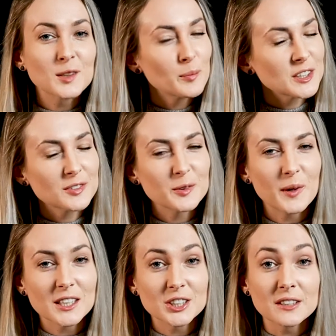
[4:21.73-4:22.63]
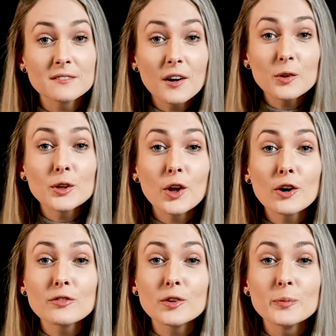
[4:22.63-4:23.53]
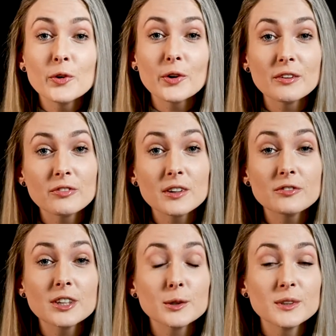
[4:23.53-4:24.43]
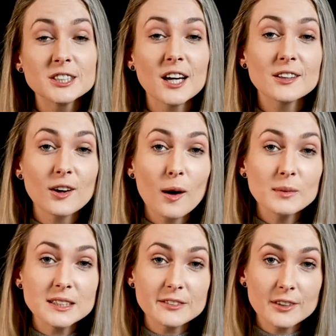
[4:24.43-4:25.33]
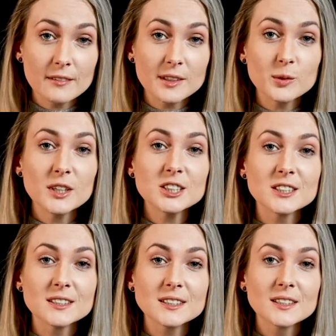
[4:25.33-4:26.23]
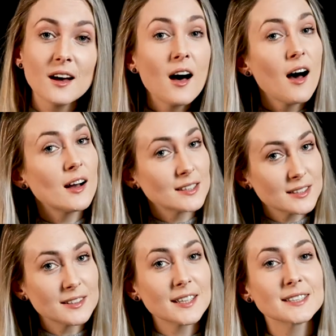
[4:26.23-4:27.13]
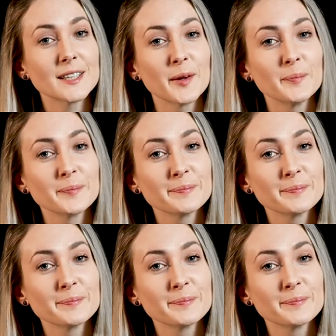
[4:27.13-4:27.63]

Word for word: so much for watching. Follow along for more and feel free to reach out in the comments if you have any questions. Until next time.